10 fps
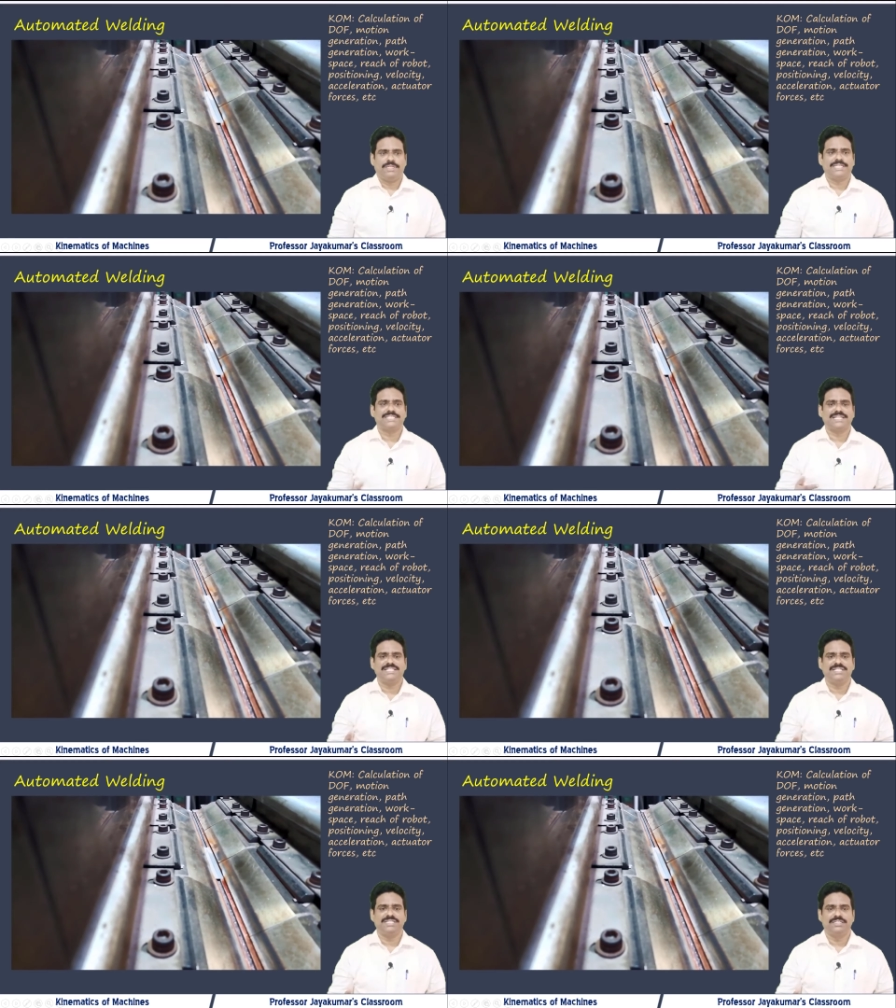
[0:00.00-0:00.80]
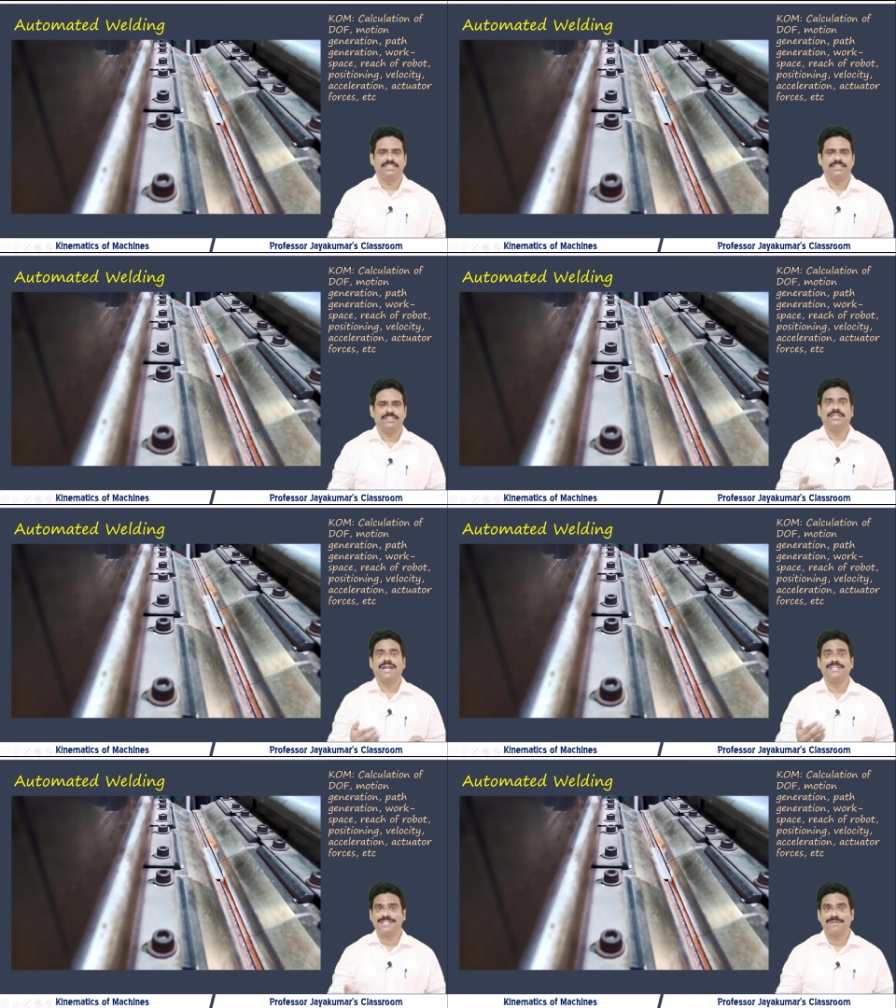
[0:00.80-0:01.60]
Let us consider
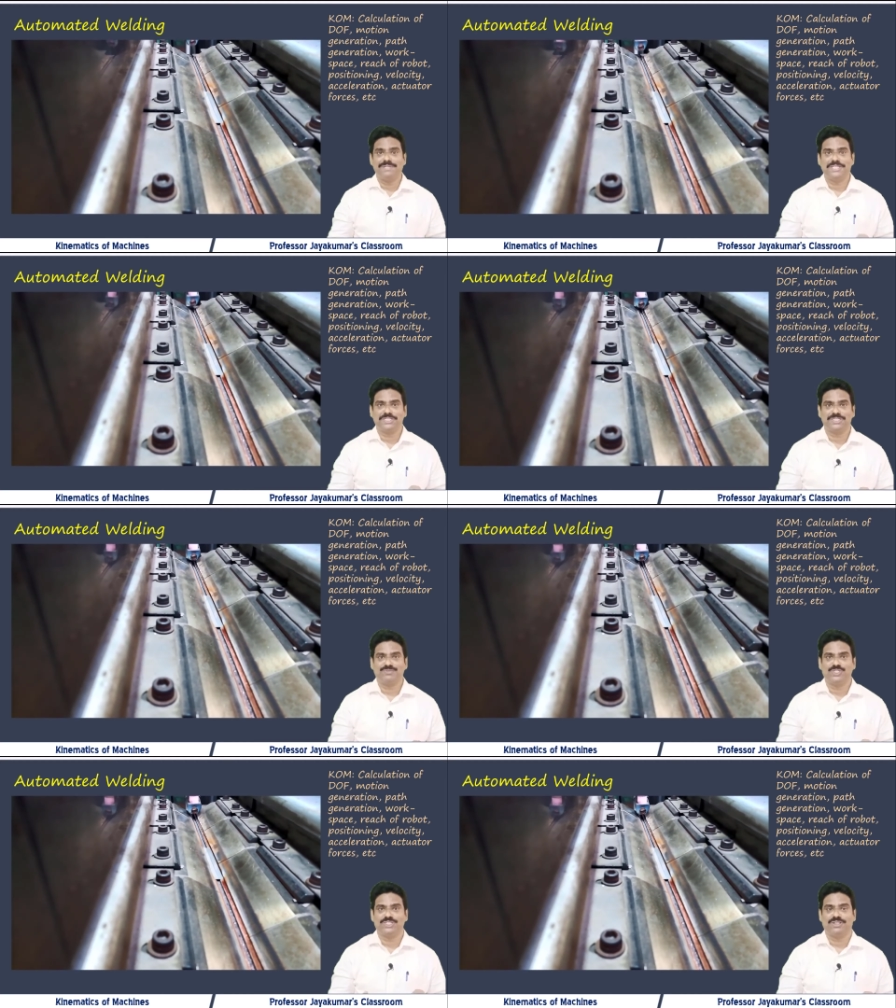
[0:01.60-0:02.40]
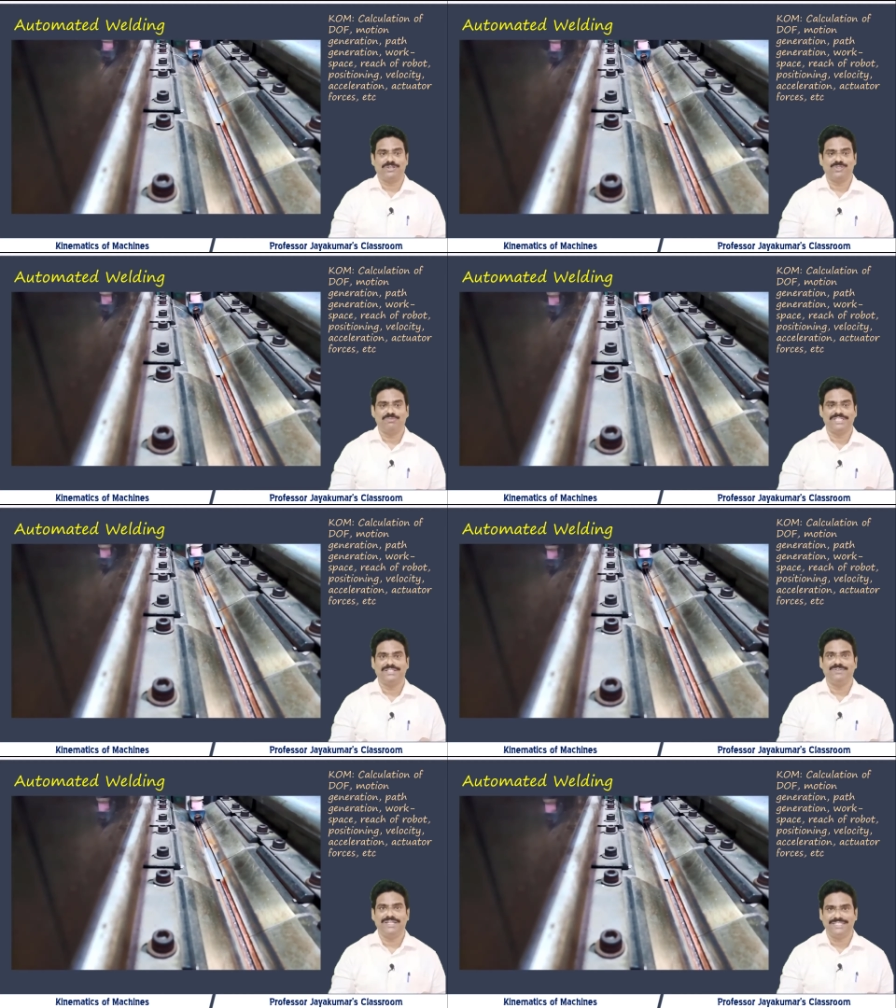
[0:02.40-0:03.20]
another application, which is
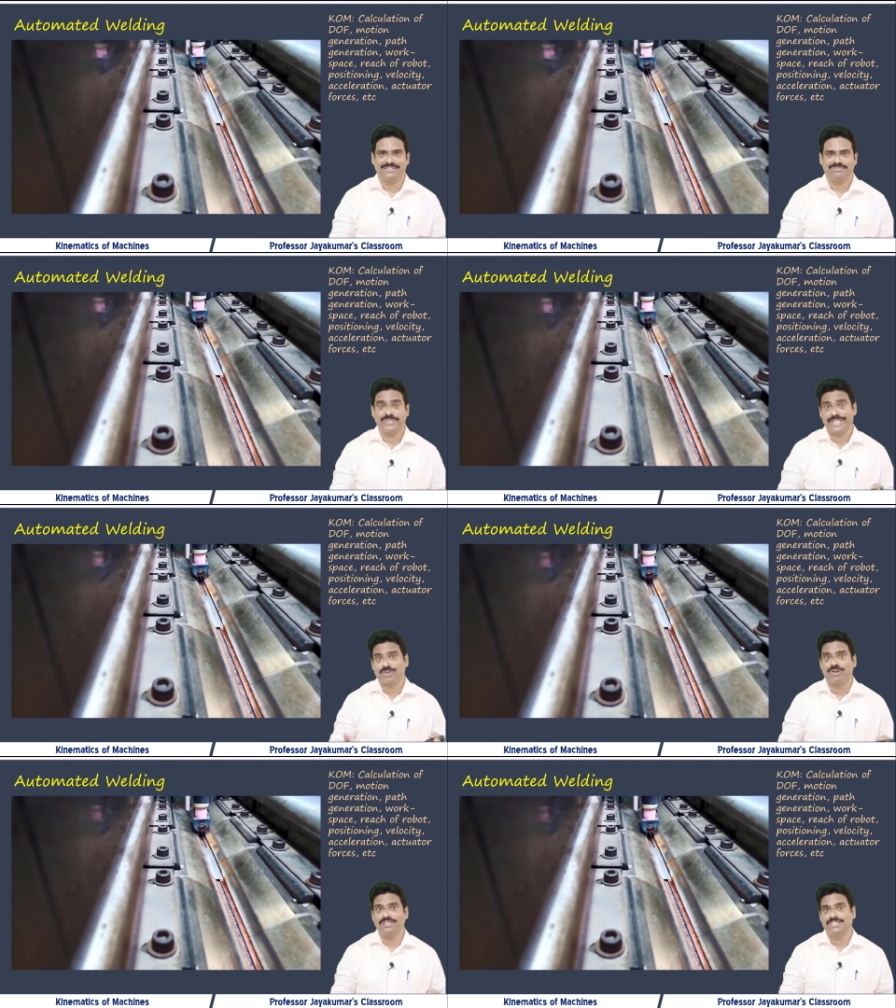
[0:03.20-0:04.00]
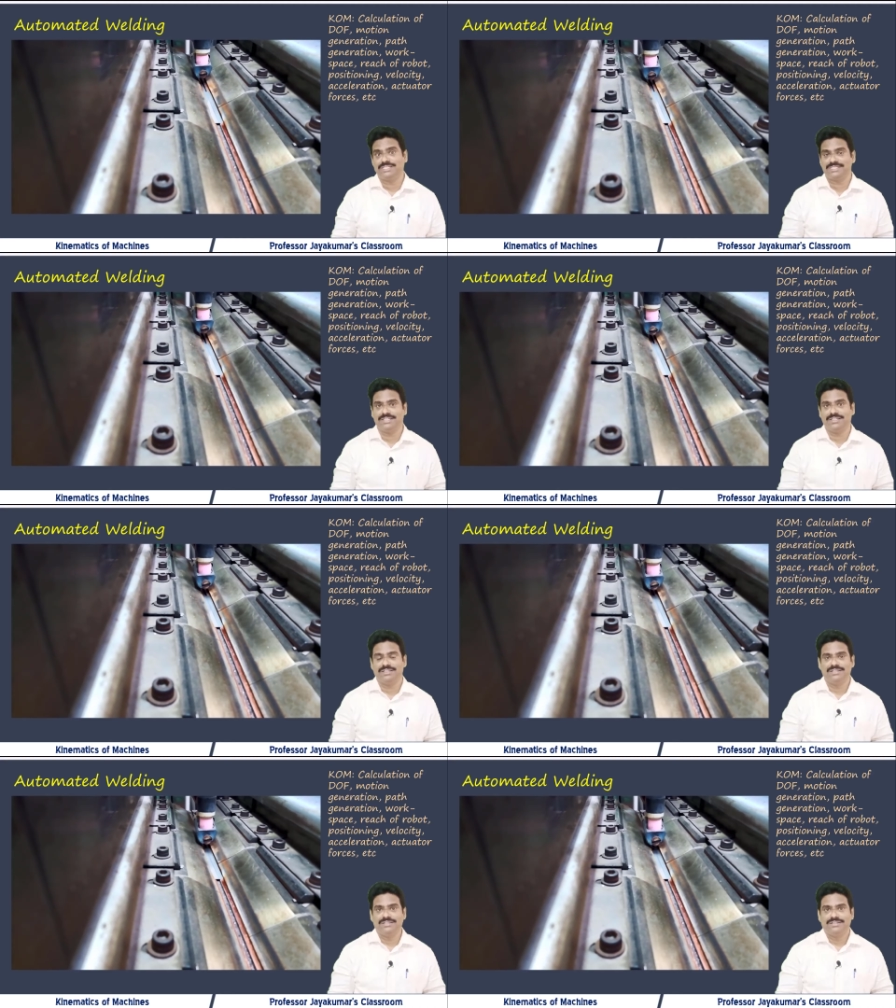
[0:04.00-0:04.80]
automated welding. We can call it as a